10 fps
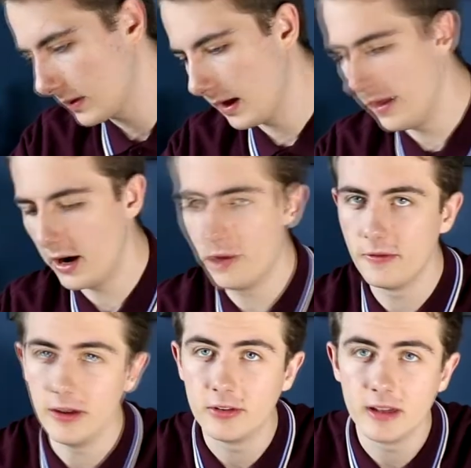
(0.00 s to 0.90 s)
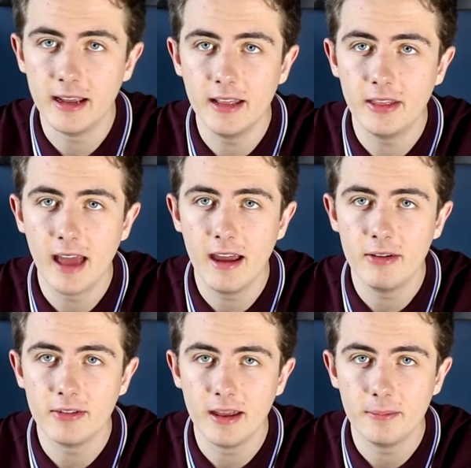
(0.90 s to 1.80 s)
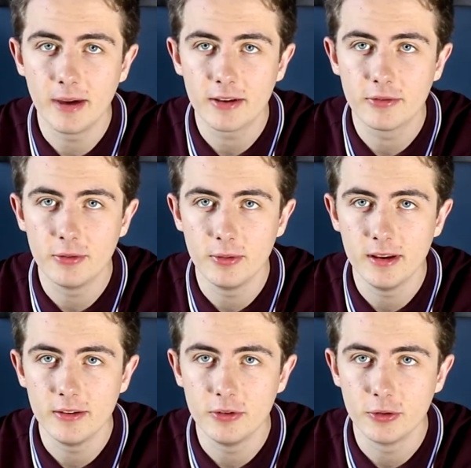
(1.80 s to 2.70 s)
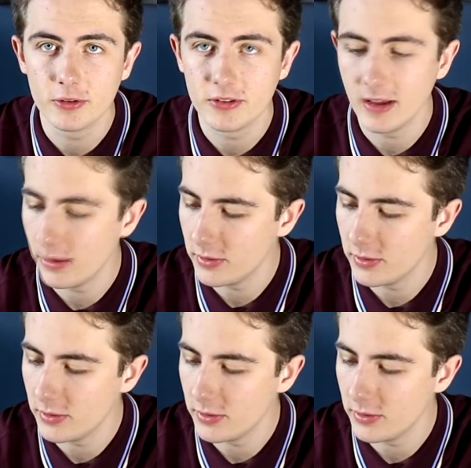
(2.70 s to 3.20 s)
And then obviously the air is then passed through these ducts here,